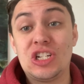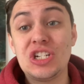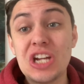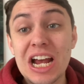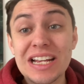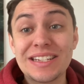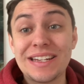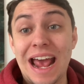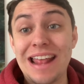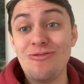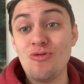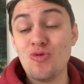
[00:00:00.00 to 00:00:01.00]
just
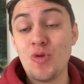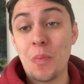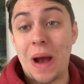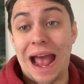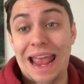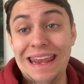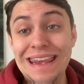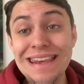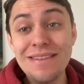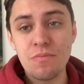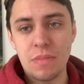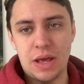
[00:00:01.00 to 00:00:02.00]
doing my
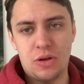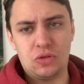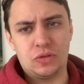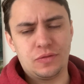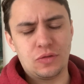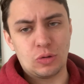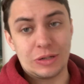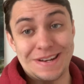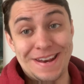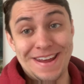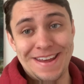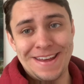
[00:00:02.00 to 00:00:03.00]
emails for
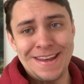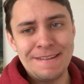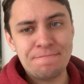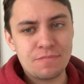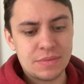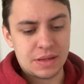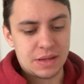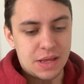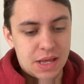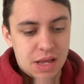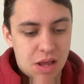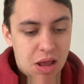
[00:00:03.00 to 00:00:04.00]
today.
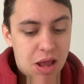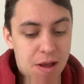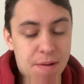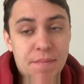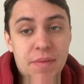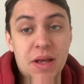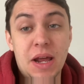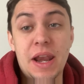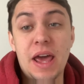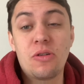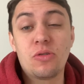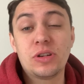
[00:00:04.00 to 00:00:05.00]
And
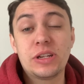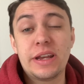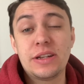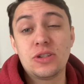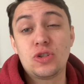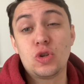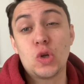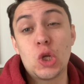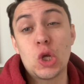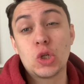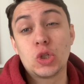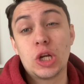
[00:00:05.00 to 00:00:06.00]
I've got to edit
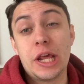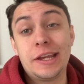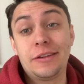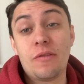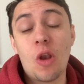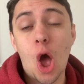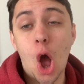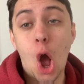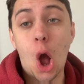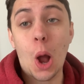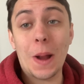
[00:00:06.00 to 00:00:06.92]
yesterday's vlog.